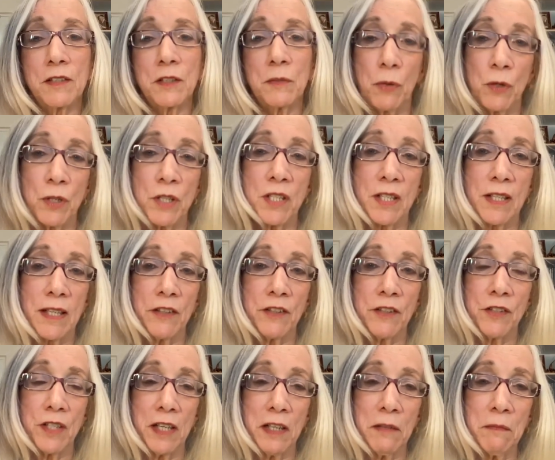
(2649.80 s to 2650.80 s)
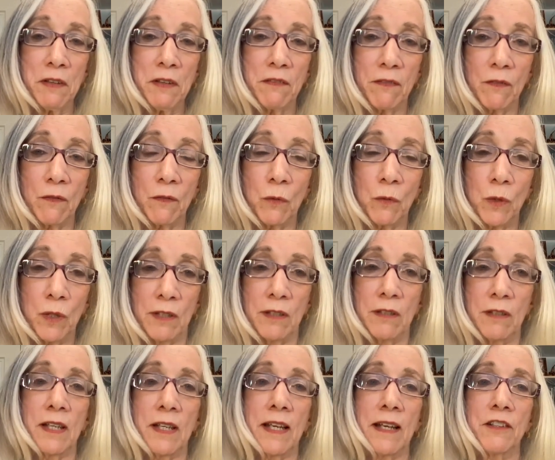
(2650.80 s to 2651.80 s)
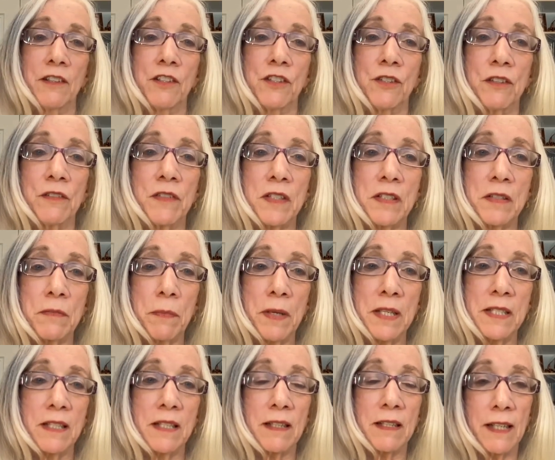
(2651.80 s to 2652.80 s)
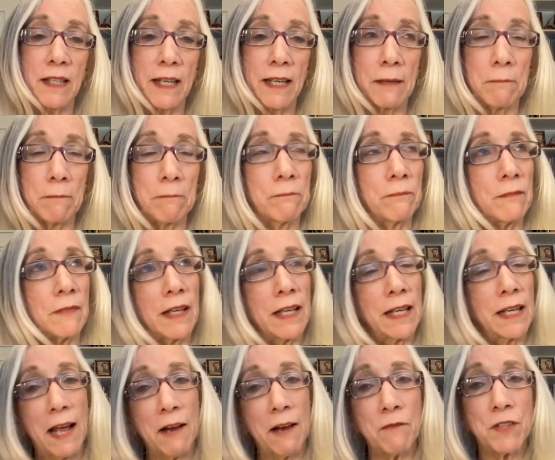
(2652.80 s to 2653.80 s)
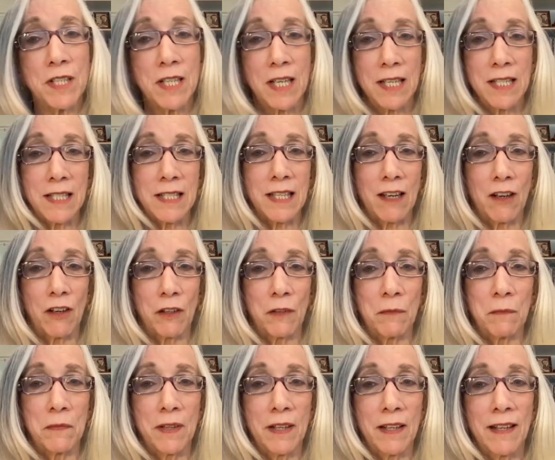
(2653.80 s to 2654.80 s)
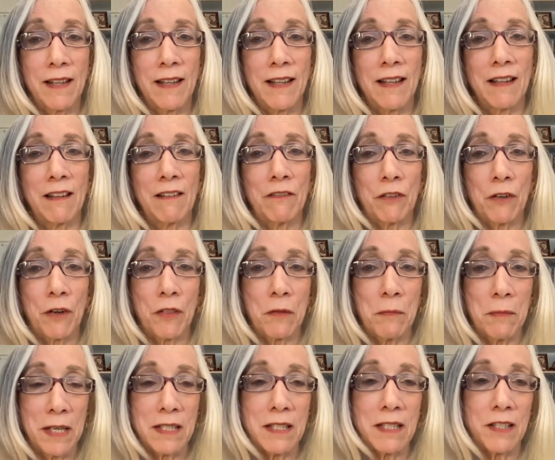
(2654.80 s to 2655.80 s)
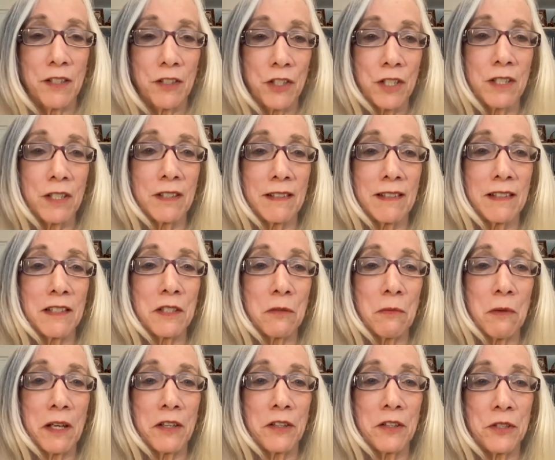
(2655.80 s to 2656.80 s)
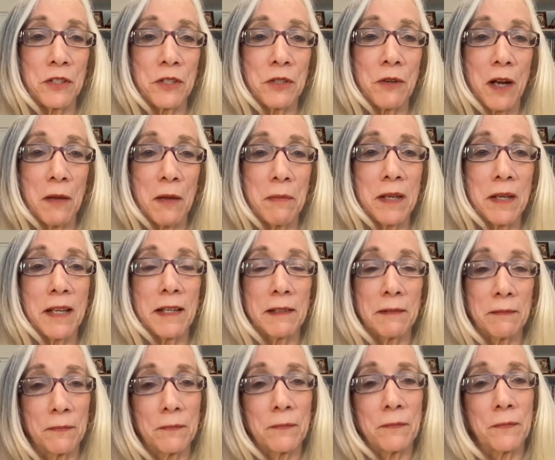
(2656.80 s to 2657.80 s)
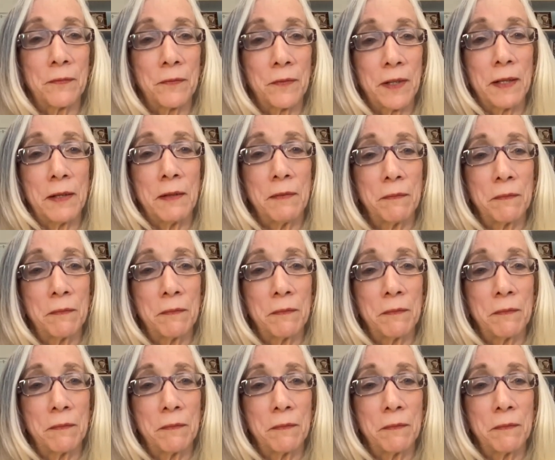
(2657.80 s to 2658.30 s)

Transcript: sports and entertainment world can serve as basically like an advertising arm for the message. That's the way you're describing it, right?